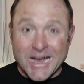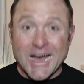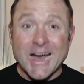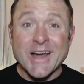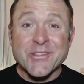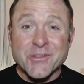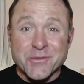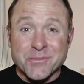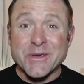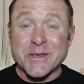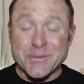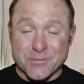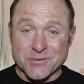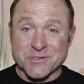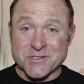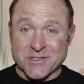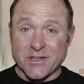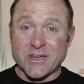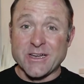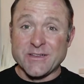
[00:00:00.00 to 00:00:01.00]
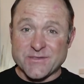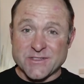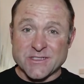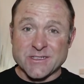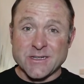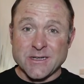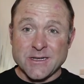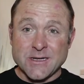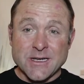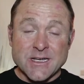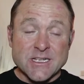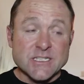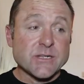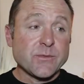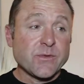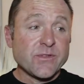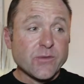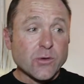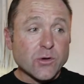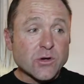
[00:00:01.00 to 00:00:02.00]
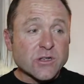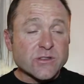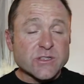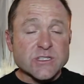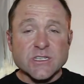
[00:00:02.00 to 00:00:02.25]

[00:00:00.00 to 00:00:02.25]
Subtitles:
Other people's lives. So we've all got